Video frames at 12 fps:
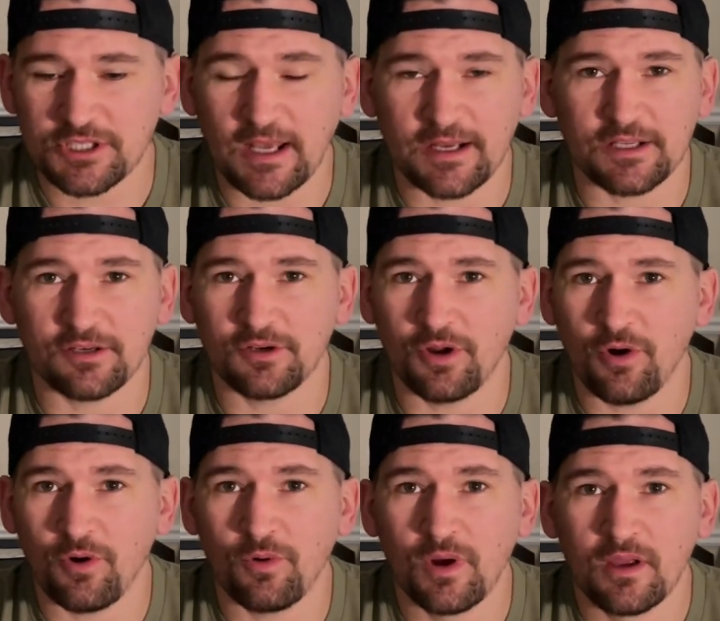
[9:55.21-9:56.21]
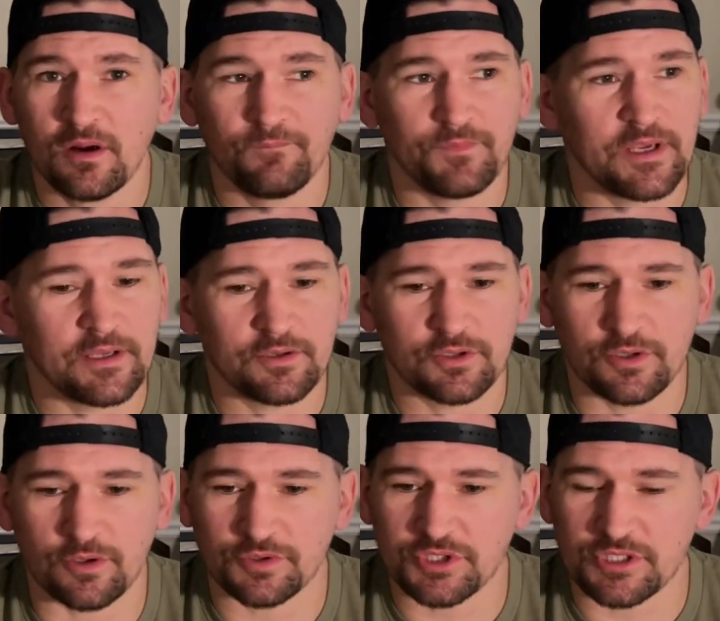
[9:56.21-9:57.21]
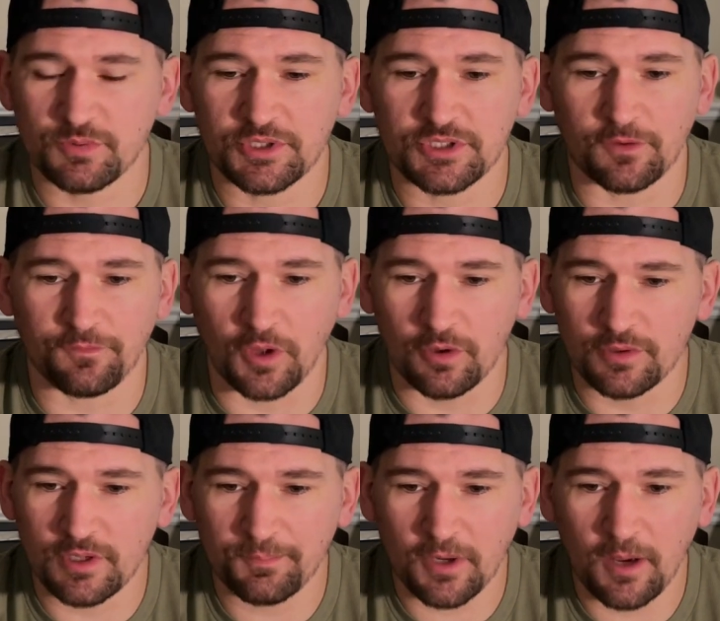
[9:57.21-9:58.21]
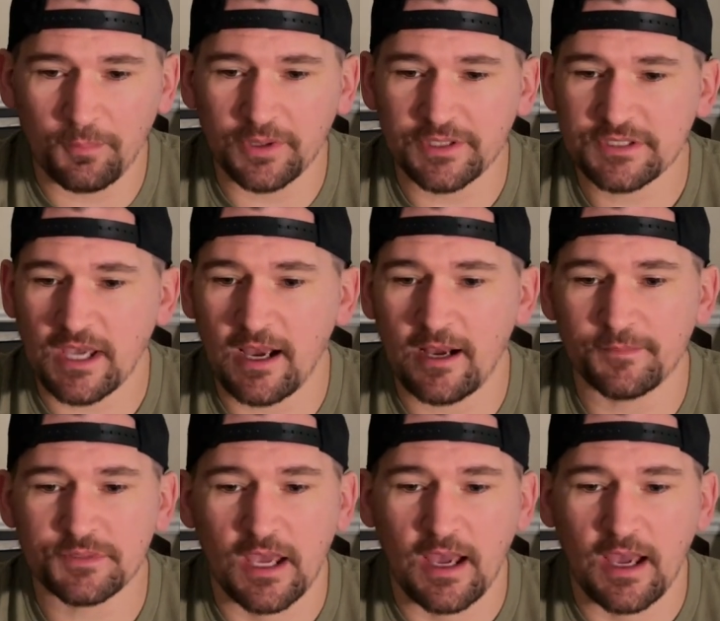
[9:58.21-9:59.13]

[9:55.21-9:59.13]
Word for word: I didn't know that you know she switched the flow up a couple of times.